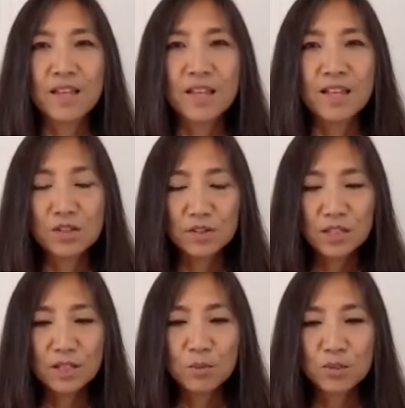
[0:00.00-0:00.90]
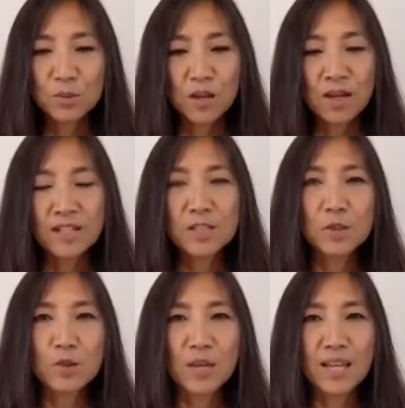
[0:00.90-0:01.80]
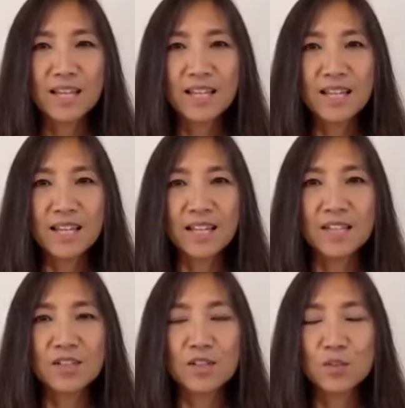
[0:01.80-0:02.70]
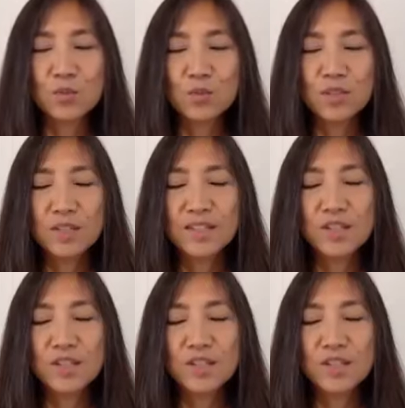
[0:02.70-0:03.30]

And just keep your spine straight and just breathe